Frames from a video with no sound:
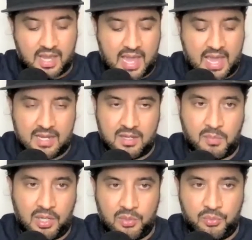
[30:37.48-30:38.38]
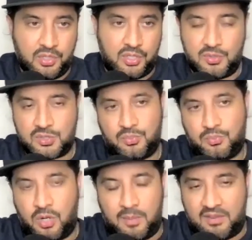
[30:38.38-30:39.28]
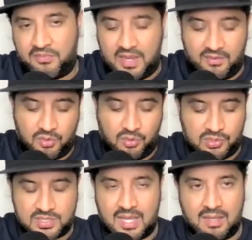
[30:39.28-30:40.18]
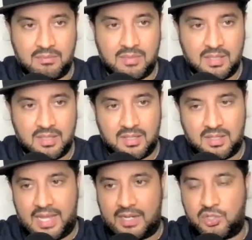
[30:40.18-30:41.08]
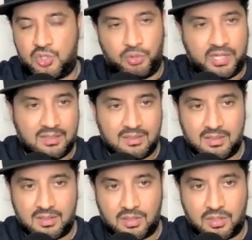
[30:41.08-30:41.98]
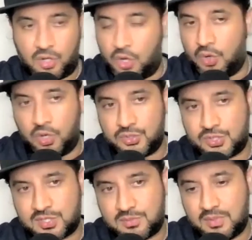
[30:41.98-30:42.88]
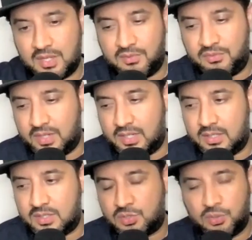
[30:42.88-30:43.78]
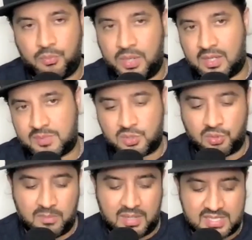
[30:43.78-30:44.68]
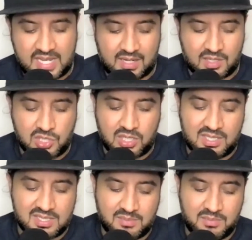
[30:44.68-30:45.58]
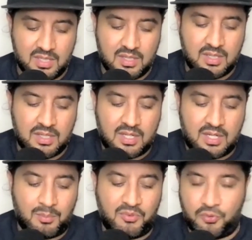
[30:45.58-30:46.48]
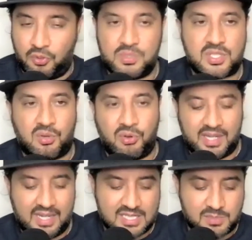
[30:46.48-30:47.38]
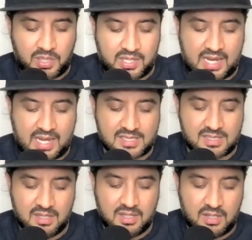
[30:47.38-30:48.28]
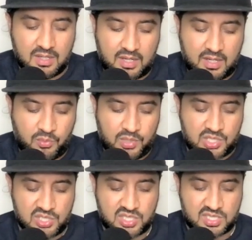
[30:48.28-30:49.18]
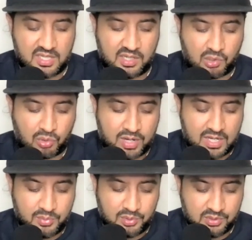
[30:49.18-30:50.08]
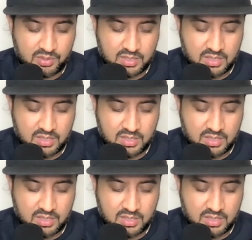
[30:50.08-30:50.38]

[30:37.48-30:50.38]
and Molly Wood, who's one of my favorite all-time like joint co-hosts of when it comes to talking about tech and journalism. Number 4 was the CoinDesk podcast, which is just an incredible,